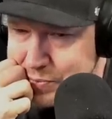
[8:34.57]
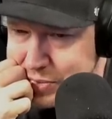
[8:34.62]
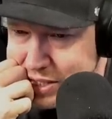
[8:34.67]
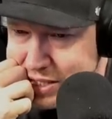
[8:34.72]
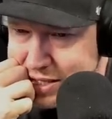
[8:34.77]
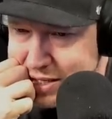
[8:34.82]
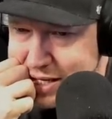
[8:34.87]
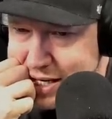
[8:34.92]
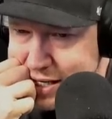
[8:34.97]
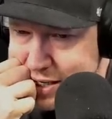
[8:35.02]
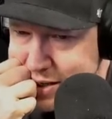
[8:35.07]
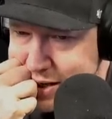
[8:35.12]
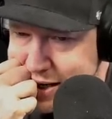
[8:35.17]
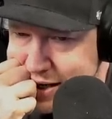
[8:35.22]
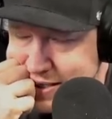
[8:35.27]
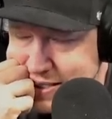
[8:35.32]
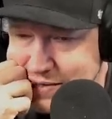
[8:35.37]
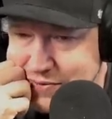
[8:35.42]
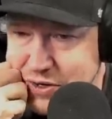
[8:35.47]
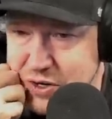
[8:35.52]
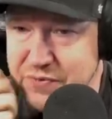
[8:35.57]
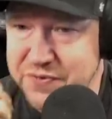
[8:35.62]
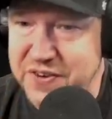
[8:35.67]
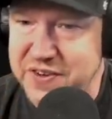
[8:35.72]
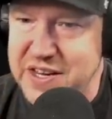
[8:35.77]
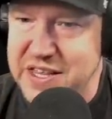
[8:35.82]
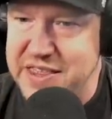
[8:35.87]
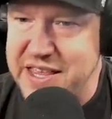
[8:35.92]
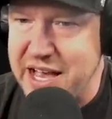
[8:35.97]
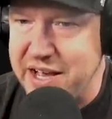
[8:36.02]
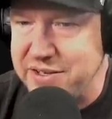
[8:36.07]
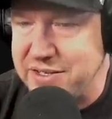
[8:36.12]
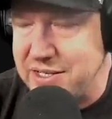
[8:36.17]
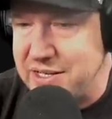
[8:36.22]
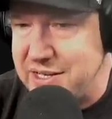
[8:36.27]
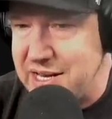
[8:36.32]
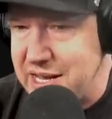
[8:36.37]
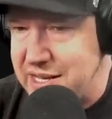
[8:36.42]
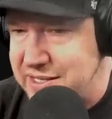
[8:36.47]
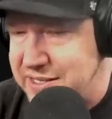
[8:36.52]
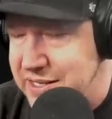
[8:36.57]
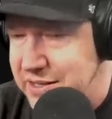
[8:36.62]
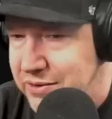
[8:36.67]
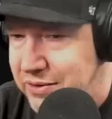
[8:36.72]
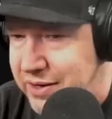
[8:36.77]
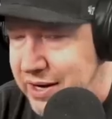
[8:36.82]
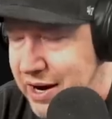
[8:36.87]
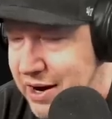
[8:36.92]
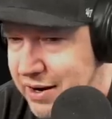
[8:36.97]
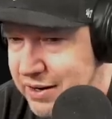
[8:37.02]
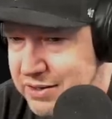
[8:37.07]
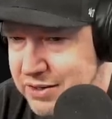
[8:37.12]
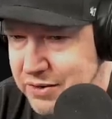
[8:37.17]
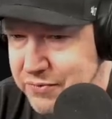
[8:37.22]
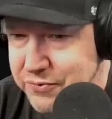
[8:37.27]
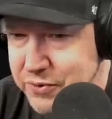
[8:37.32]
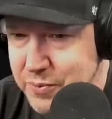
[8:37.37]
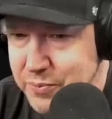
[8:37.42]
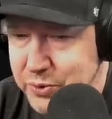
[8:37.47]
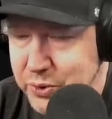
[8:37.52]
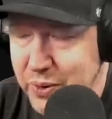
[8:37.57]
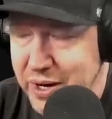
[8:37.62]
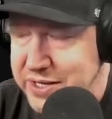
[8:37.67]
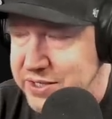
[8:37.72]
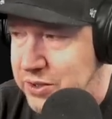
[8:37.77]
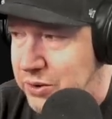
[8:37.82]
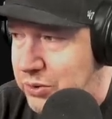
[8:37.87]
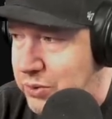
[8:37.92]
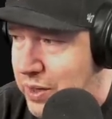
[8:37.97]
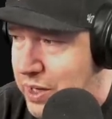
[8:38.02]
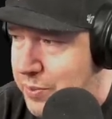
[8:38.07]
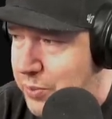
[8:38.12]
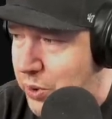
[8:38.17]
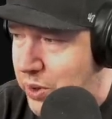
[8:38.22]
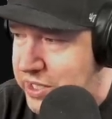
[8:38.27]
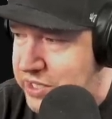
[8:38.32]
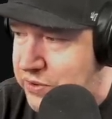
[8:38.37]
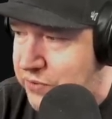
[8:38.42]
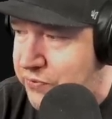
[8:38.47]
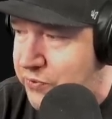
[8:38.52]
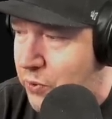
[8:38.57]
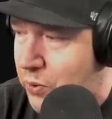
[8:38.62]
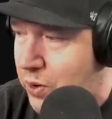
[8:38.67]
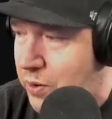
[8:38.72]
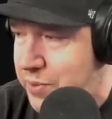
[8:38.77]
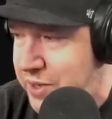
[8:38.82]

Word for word: but you need uh, 715,000 to take a single character from Blue ISO 3 to Blue ISO 4.